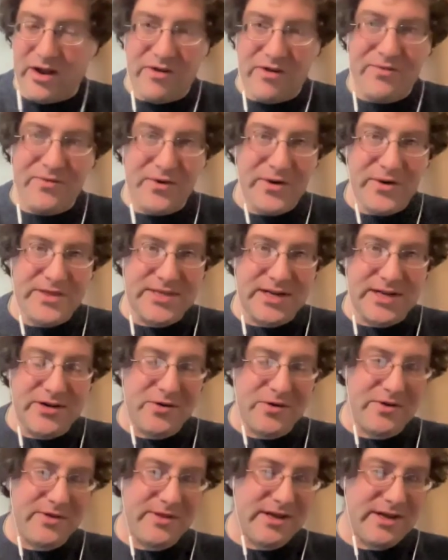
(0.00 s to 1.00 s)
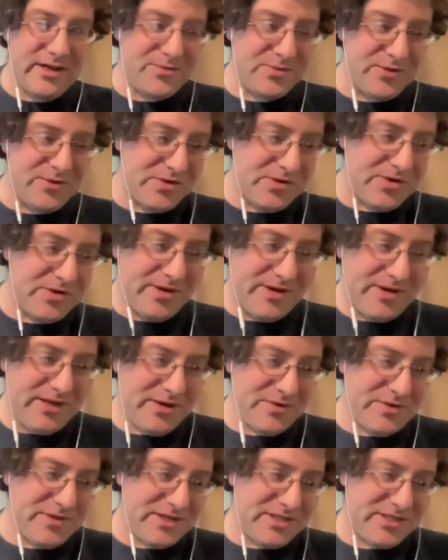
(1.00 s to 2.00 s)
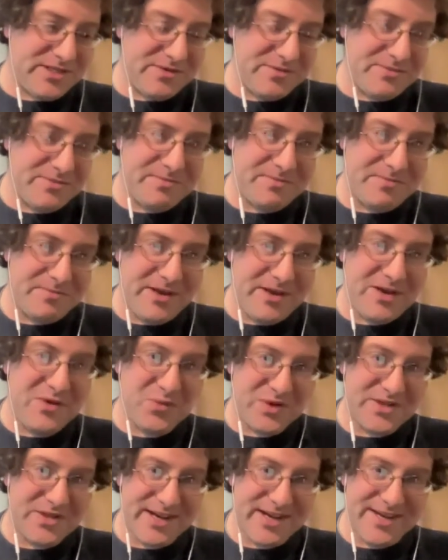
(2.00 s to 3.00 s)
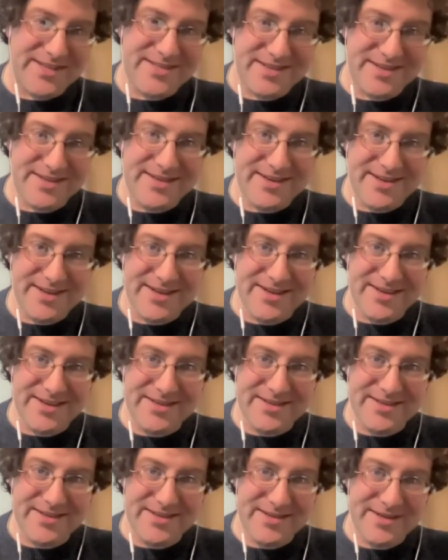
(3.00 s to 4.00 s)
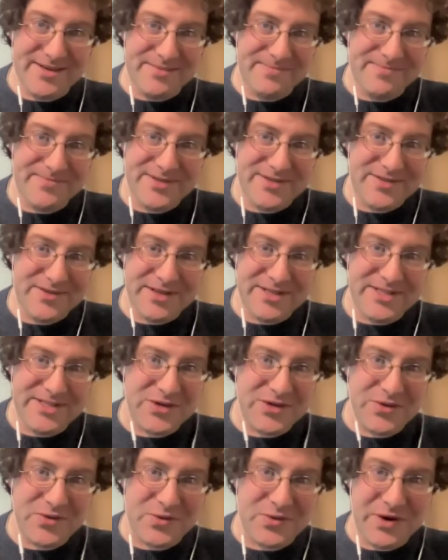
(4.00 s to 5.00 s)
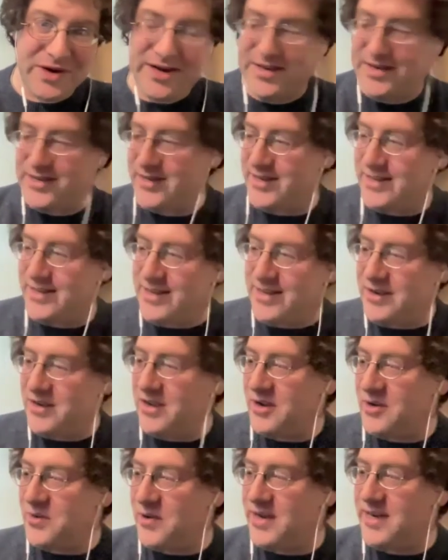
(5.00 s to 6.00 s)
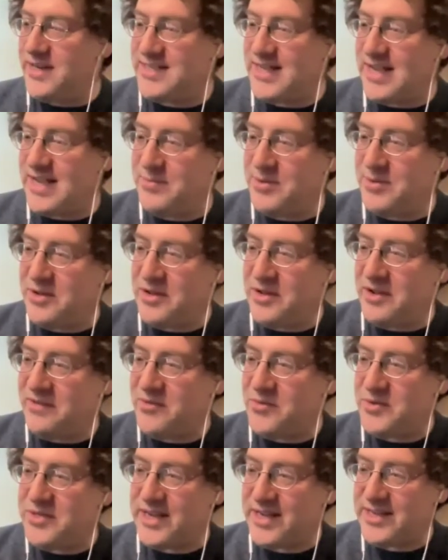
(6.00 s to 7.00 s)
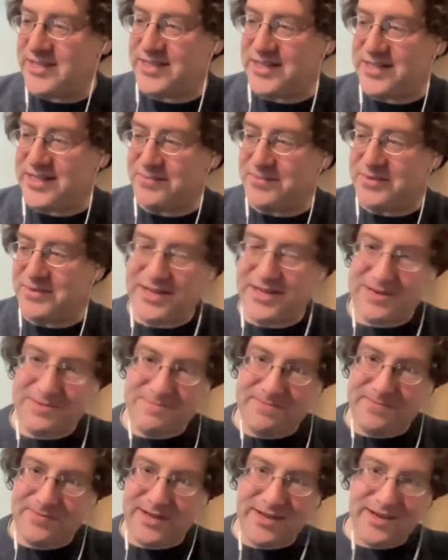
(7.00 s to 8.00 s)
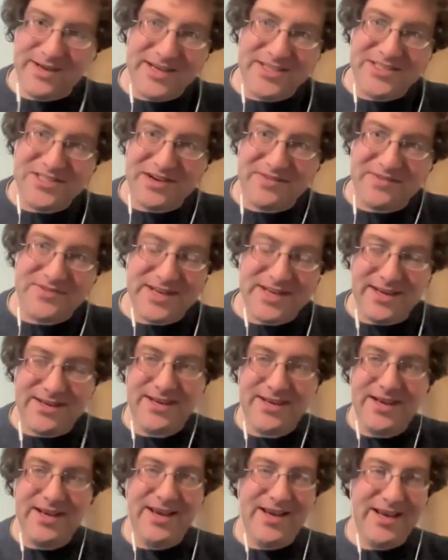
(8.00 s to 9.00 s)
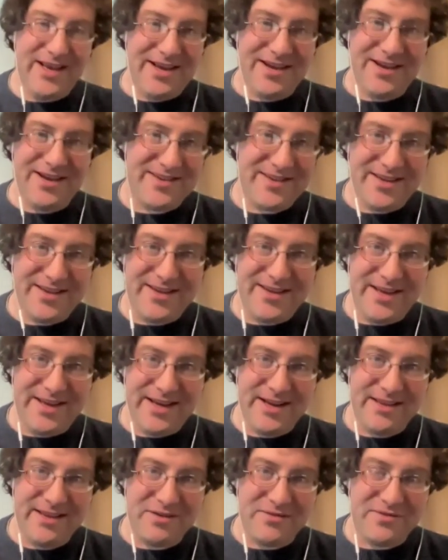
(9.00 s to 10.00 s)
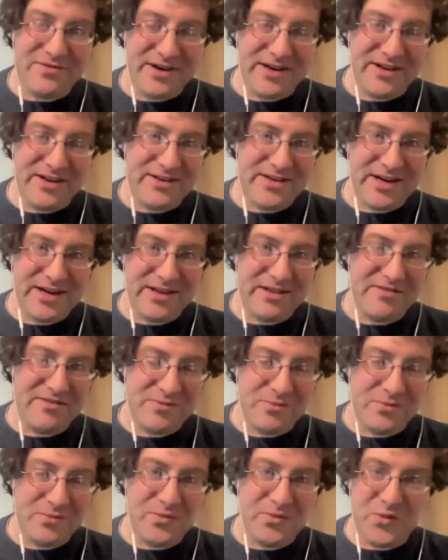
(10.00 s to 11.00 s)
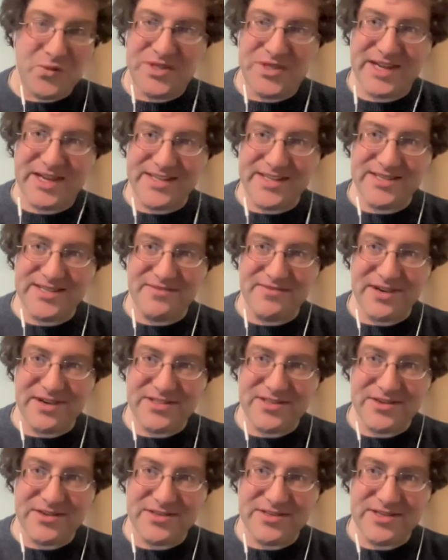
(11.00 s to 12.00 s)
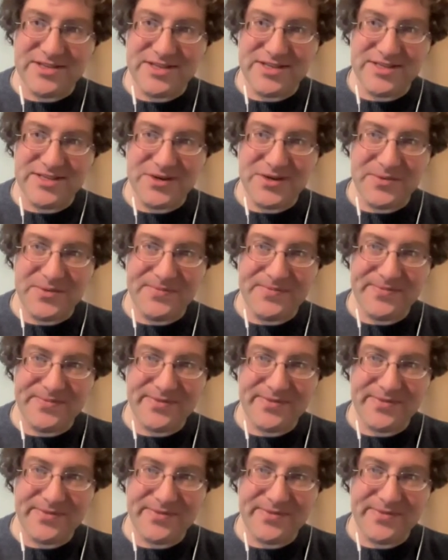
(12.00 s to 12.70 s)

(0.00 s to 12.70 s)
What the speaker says: focused on growing the entrepreneurial ecosystem in Wisconsin. And so that's a great example of a Wisconsin company, as Jeff said, getting their funding entirely from Wisconsin investors. So